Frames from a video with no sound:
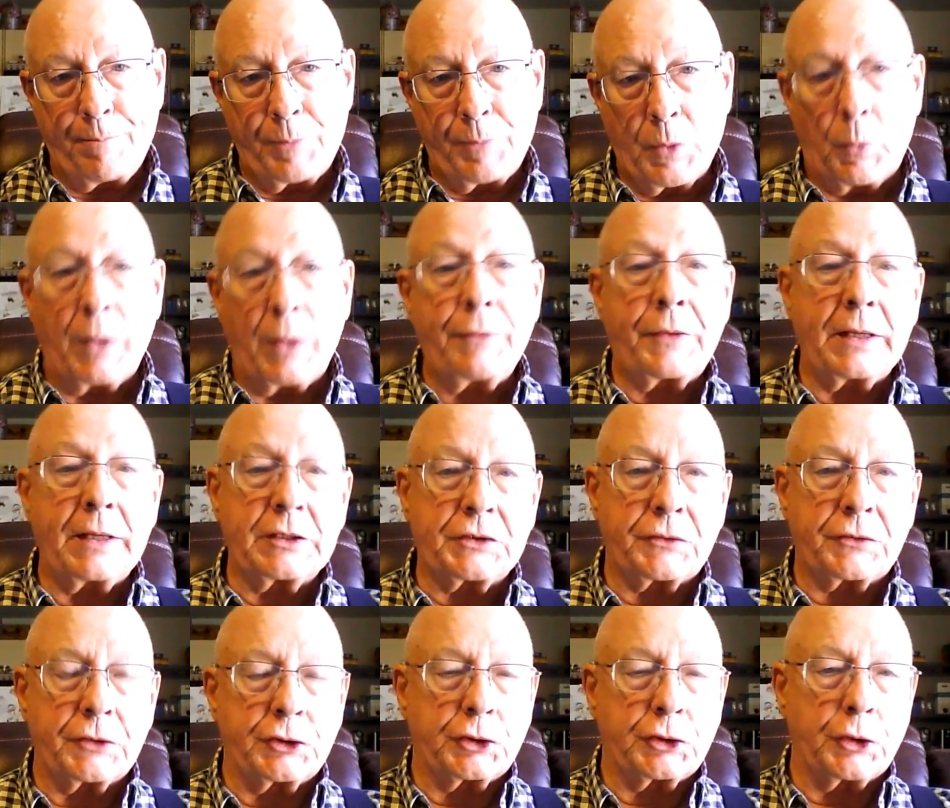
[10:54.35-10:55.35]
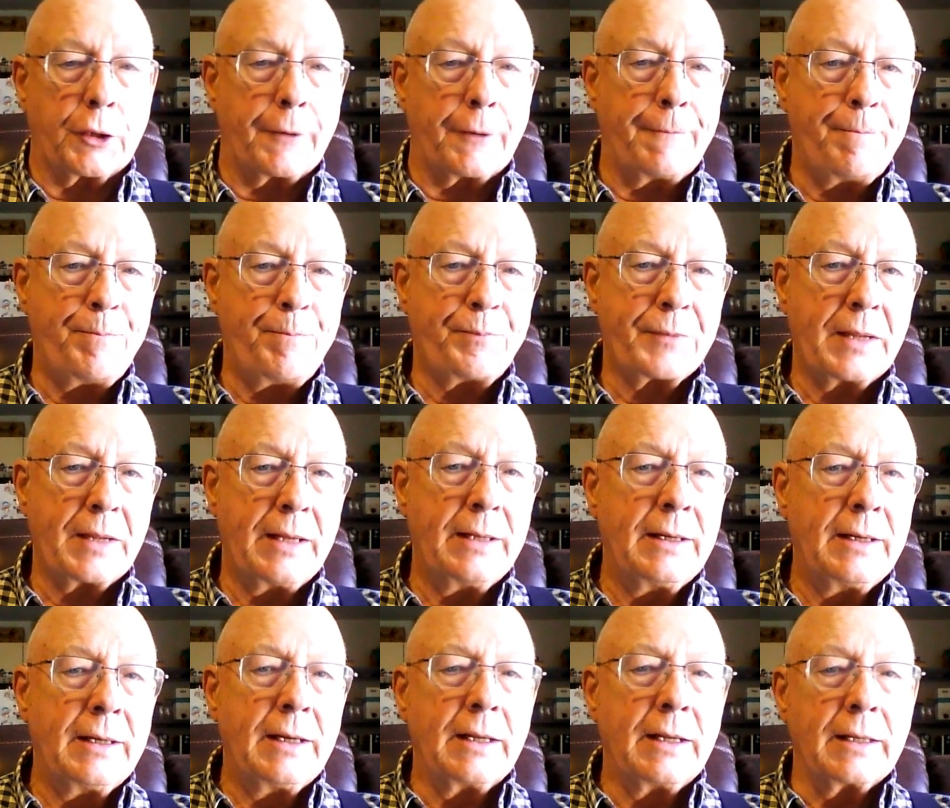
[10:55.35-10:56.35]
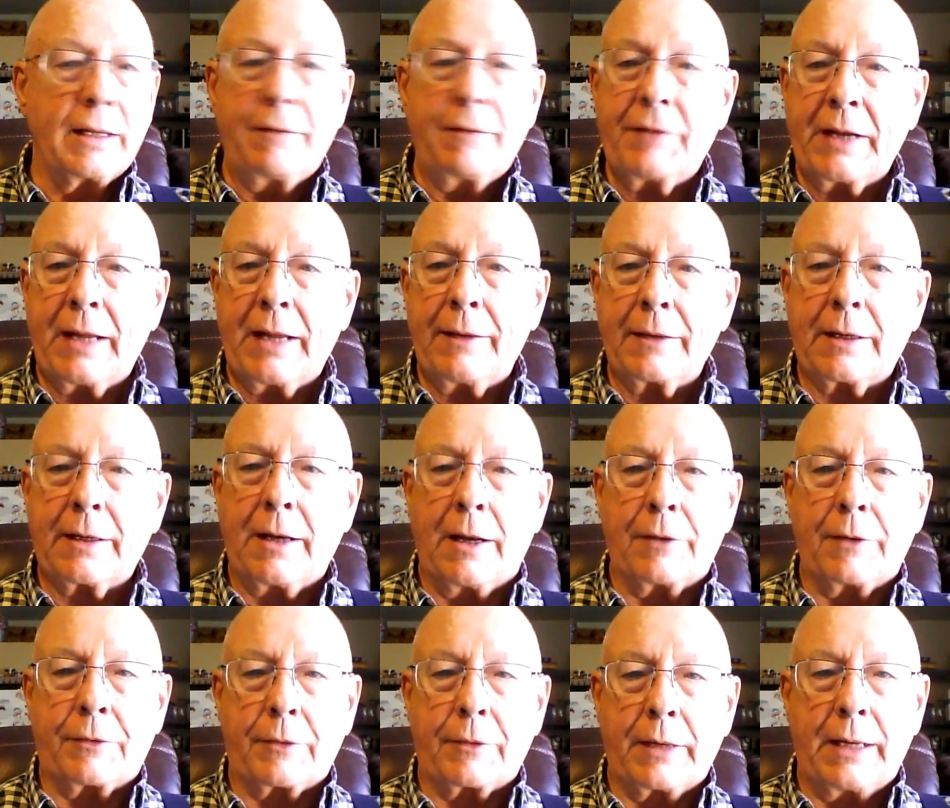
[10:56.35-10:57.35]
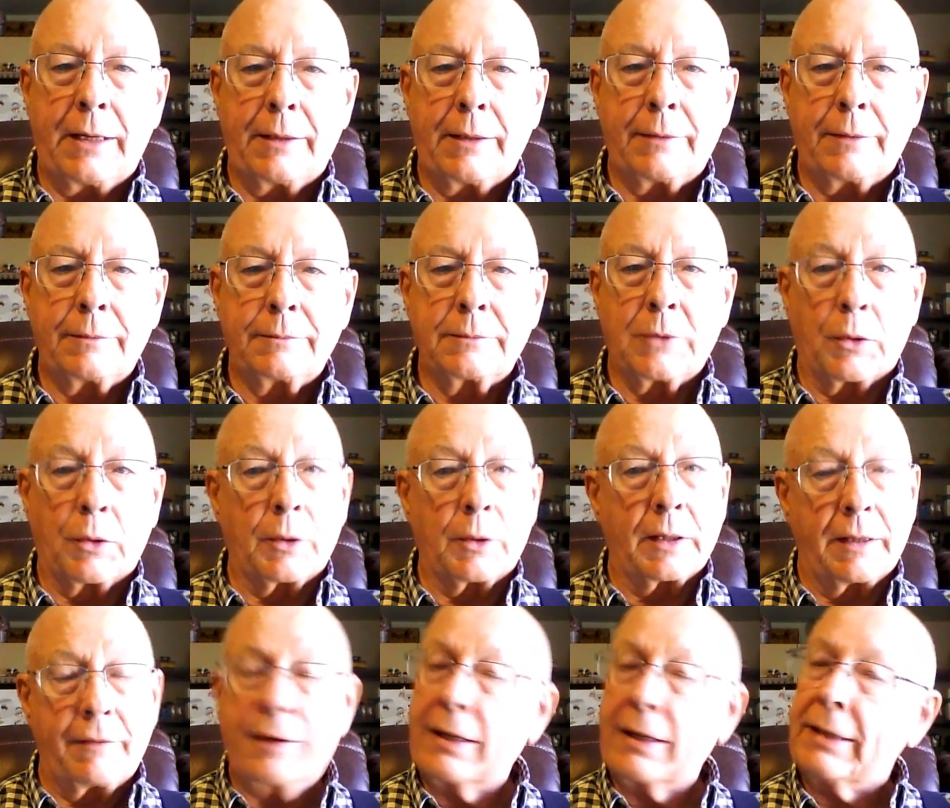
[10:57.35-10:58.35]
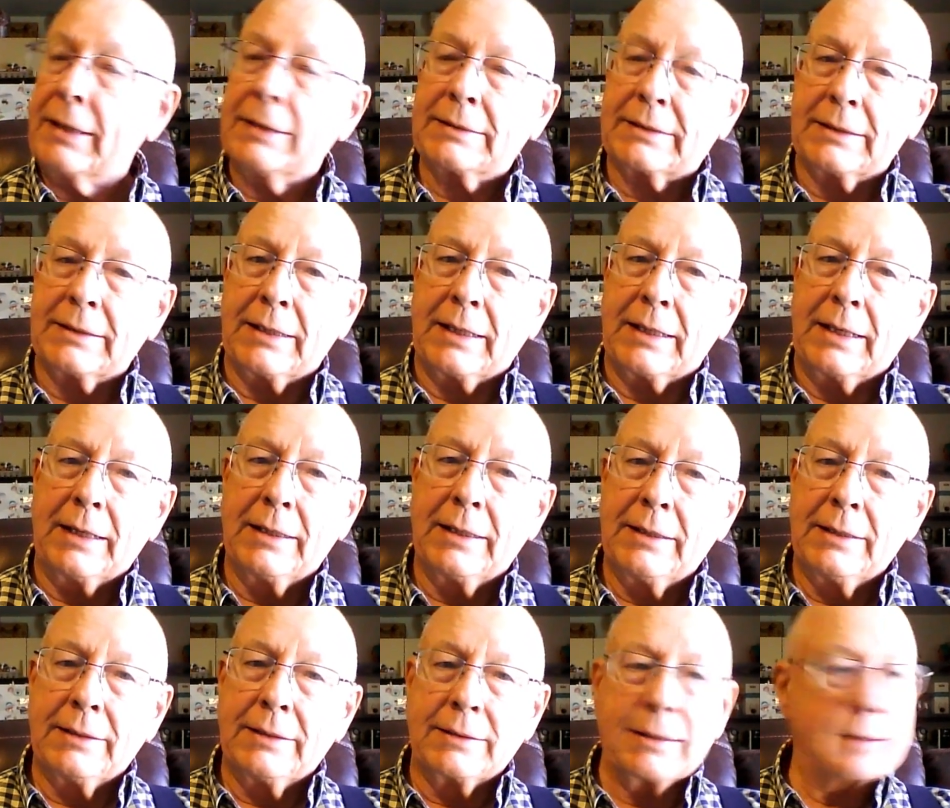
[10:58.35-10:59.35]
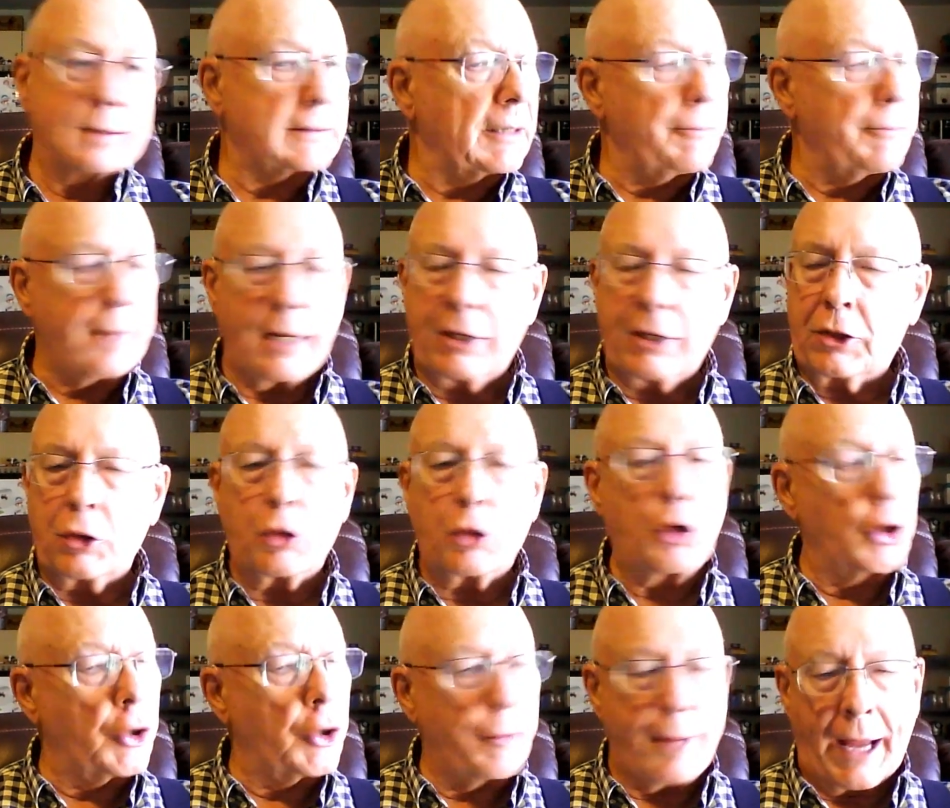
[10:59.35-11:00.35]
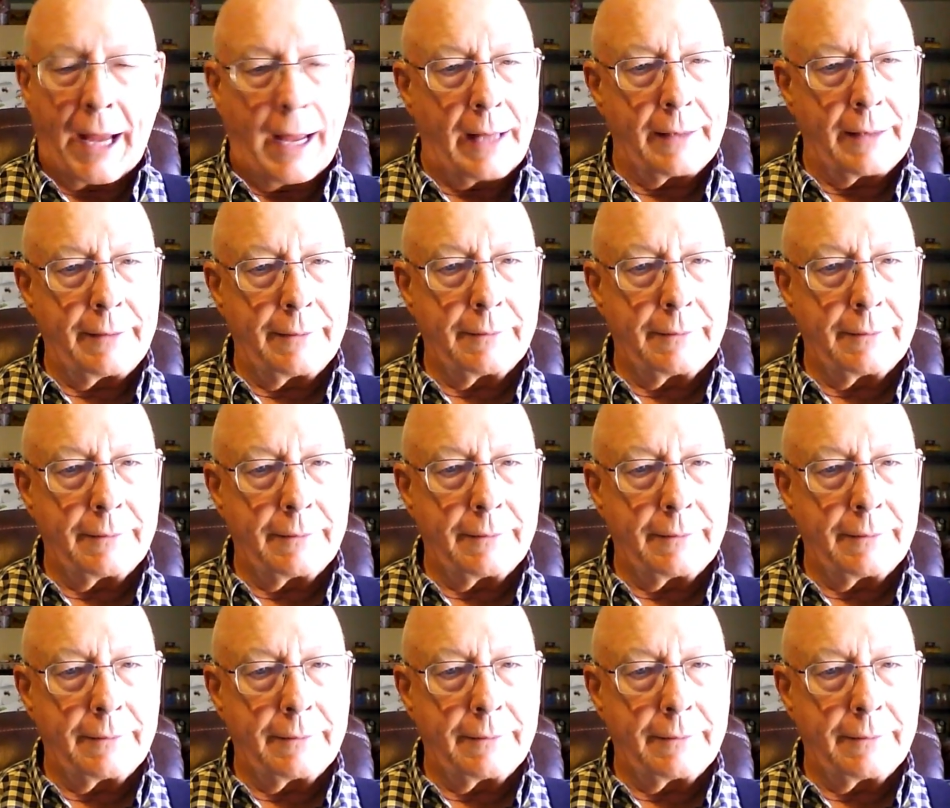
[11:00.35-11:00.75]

One thing's for sure, living in the country or living in the city doesn't make you good or bad.